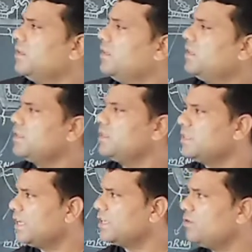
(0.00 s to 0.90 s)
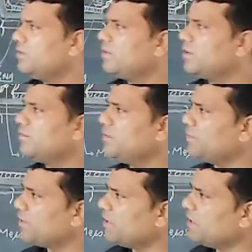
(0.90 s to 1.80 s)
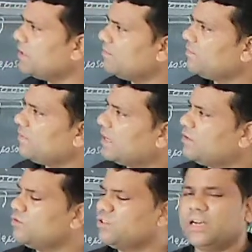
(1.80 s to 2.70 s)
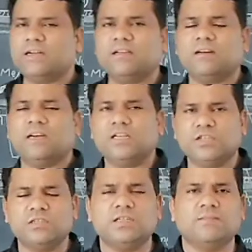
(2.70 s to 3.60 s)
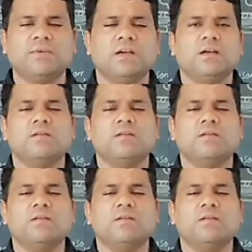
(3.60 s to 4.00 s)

This is actually one of the important terms. Phylogenetic relationship.